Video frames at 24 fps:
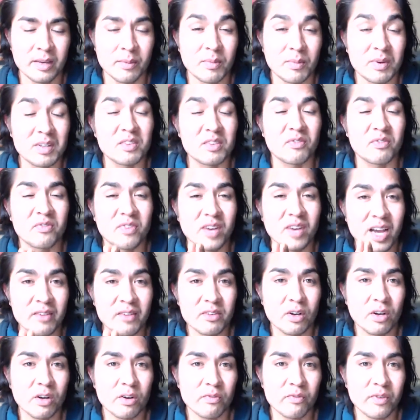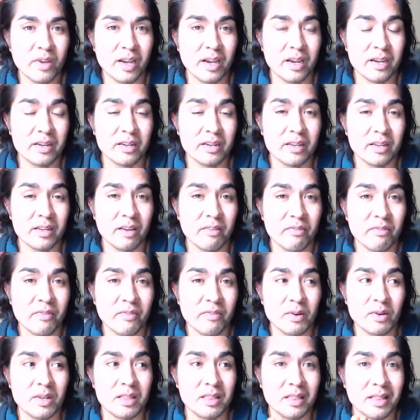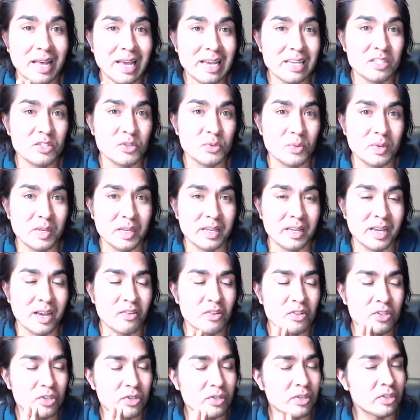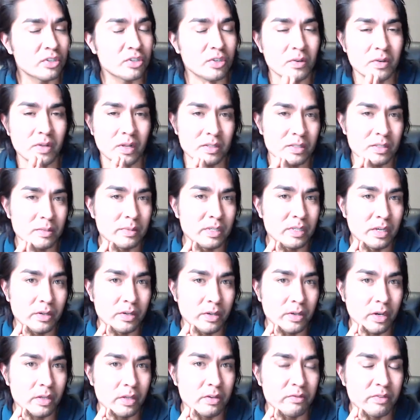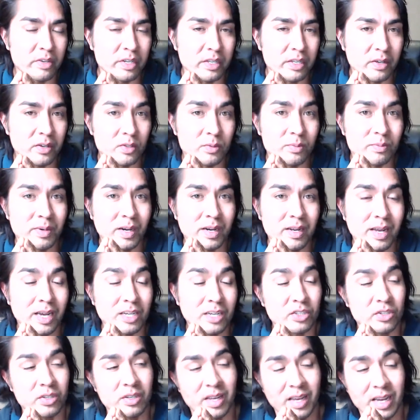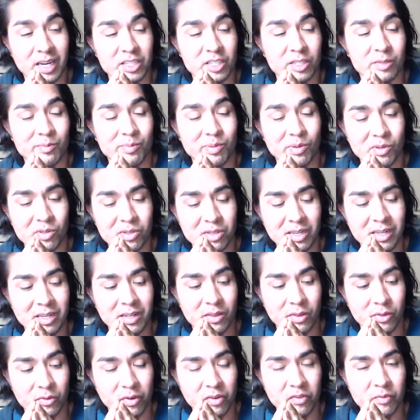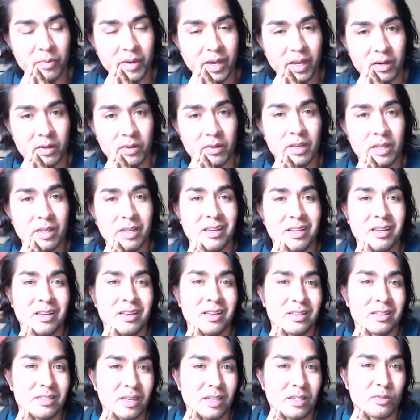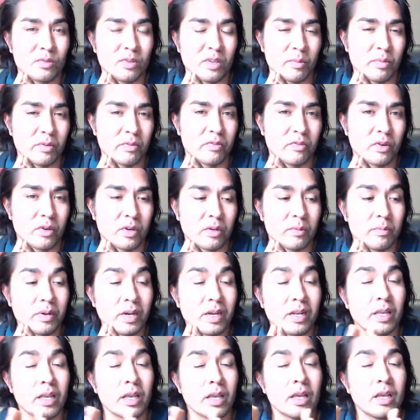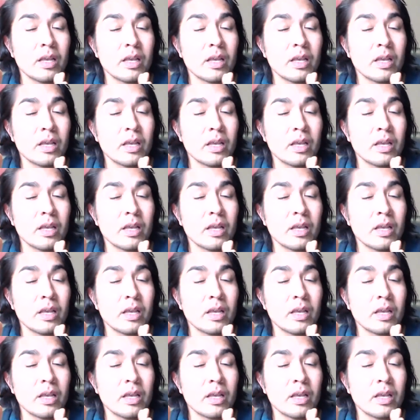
But it's a $5 find. I found it last week. I should have shown it on some of the other videos, but I should have actually pulled it out Thrift Battle. It sounds really perverted, but